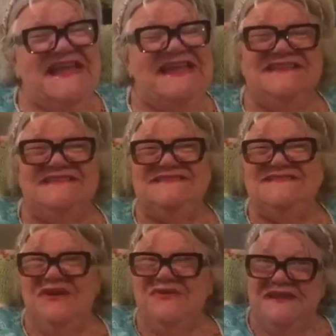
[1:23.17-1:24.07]
And it's
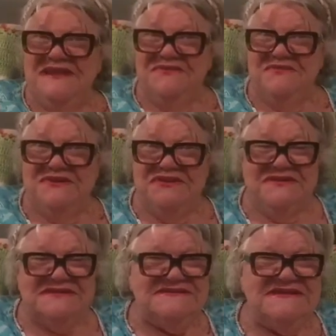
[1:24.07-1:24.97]
so neat when you
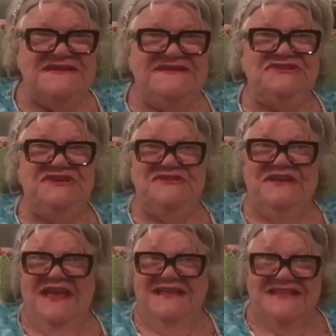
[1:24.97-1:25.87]
can see each other
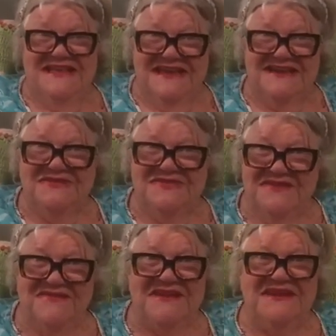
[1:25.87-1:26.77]
like that on
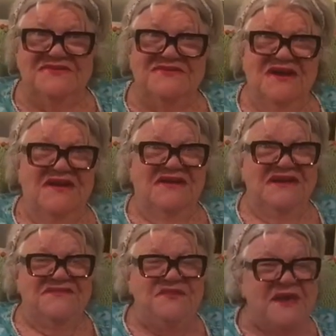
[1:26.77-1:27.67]
that video call.
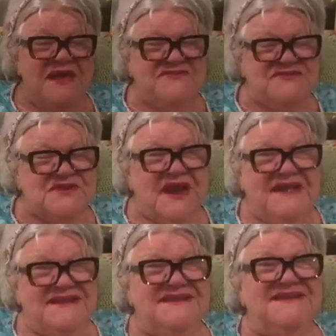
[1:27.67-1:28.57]
If you haven't
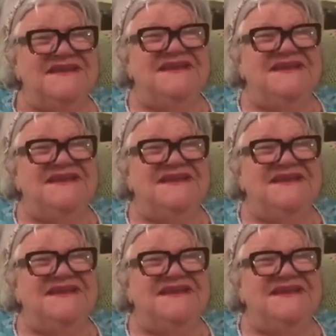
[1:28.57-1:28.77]
tried it,